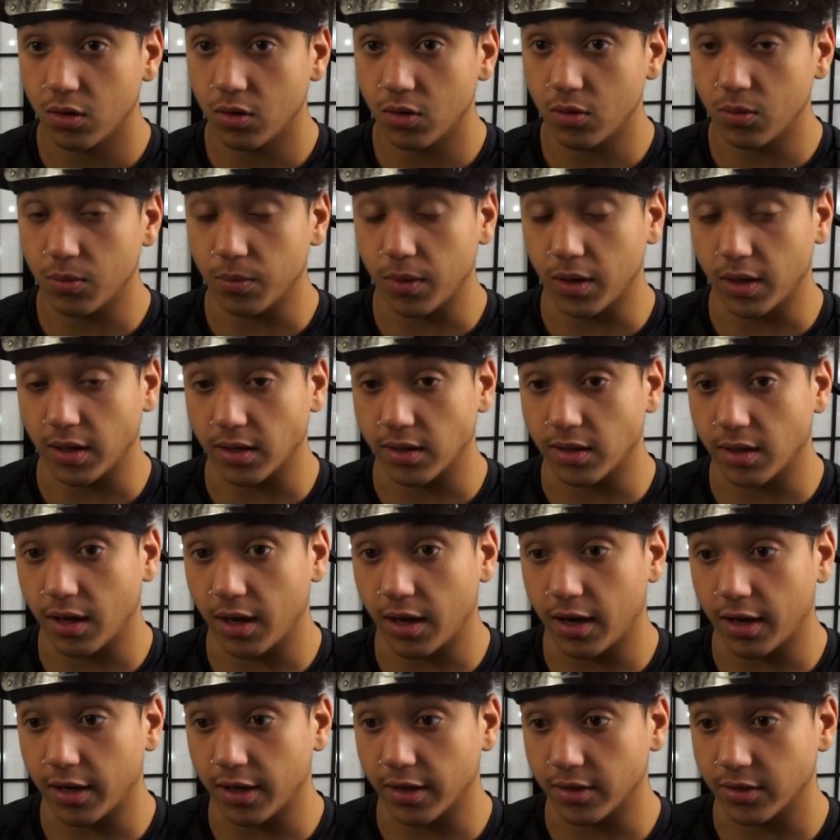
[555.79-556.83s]
Oh my
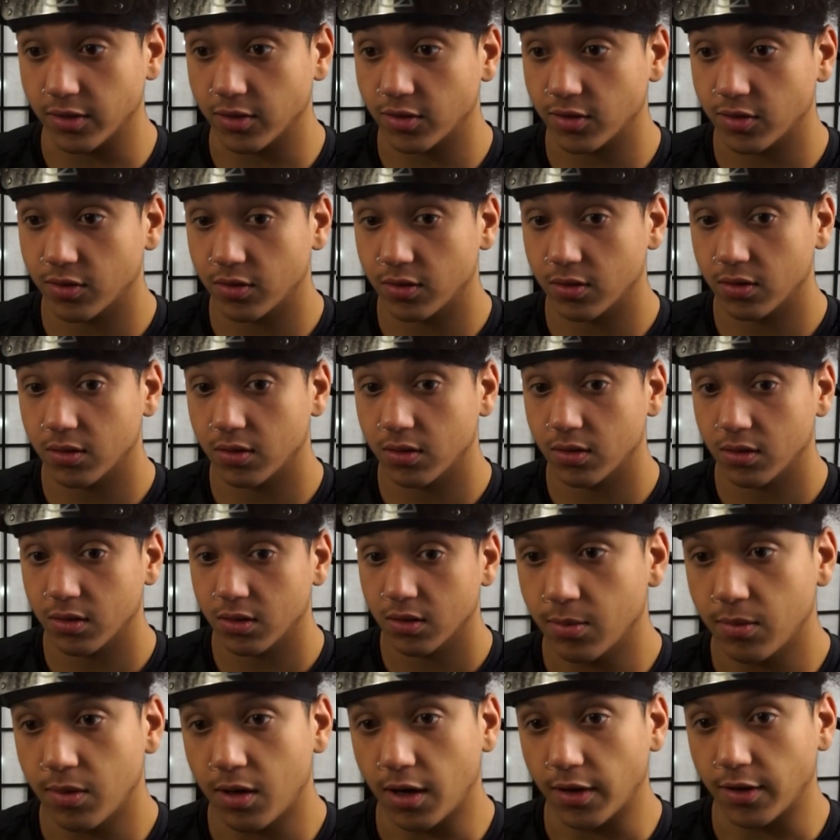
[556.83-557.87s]
gosh.
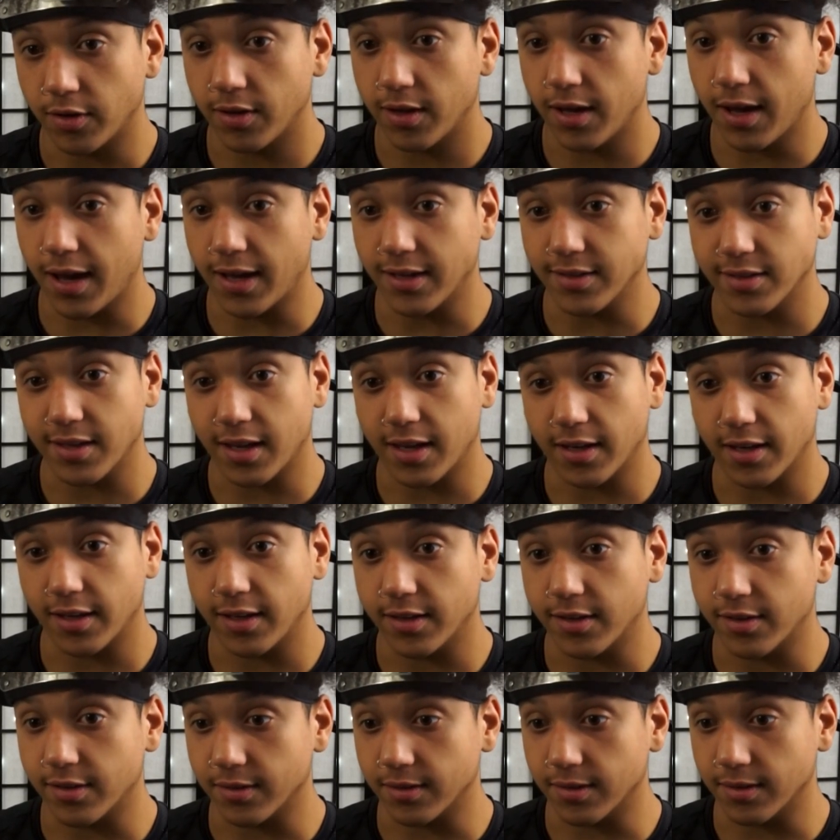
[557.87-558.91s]
Come on, you guys gotta
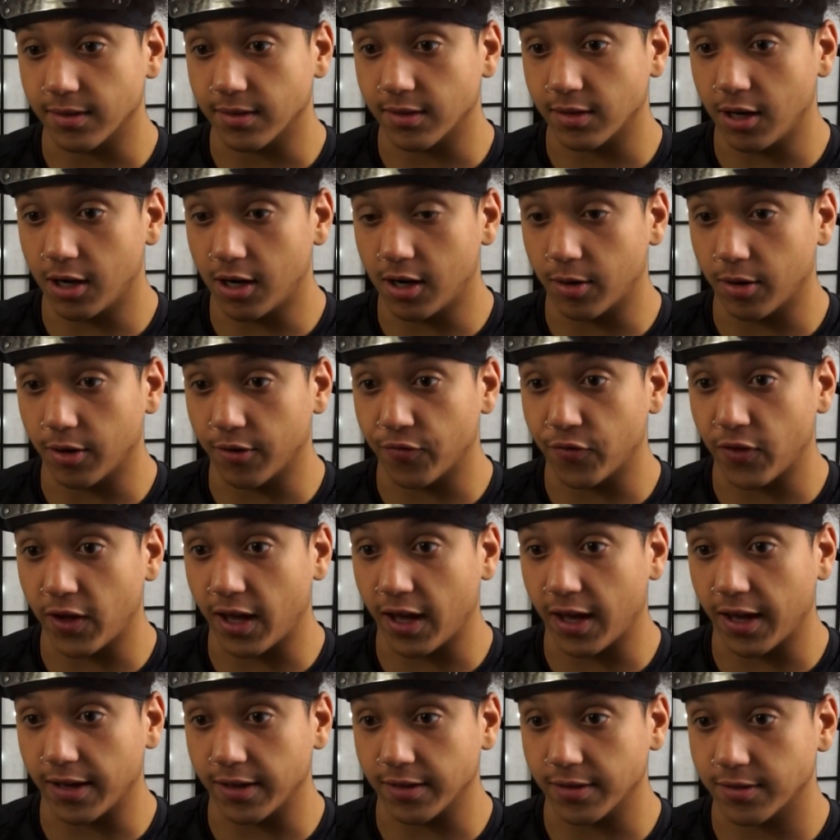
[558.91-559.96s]
get to Gaara
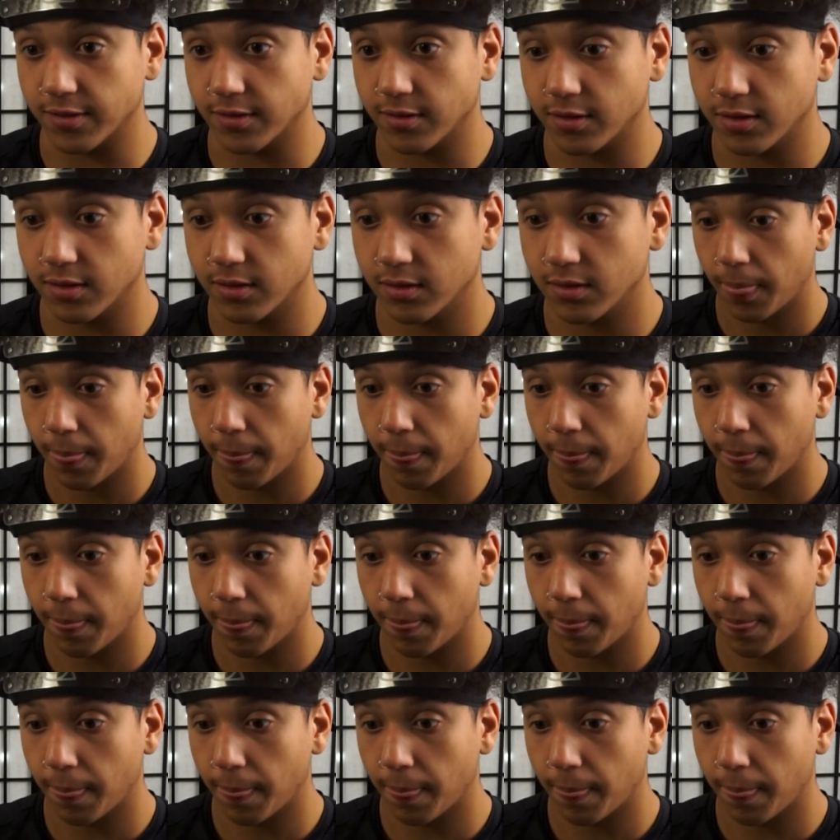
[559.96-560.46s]
fast.